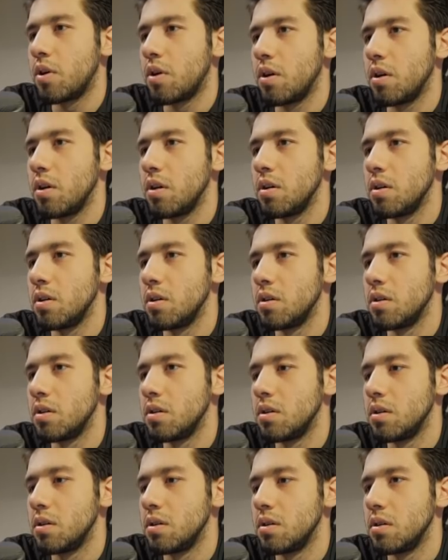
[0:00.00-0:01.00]
Call.
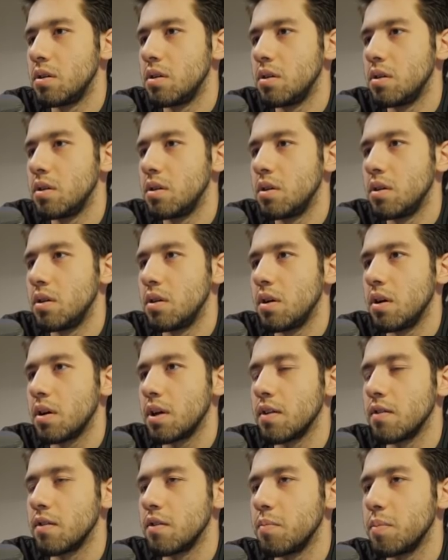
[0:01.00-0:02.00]

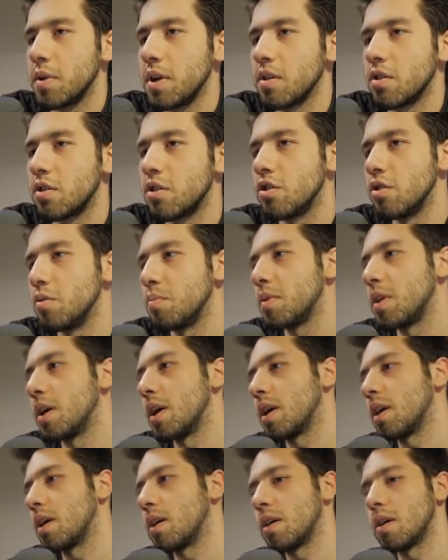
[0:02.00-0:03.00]
Okay, so he's playing the Shoop deck.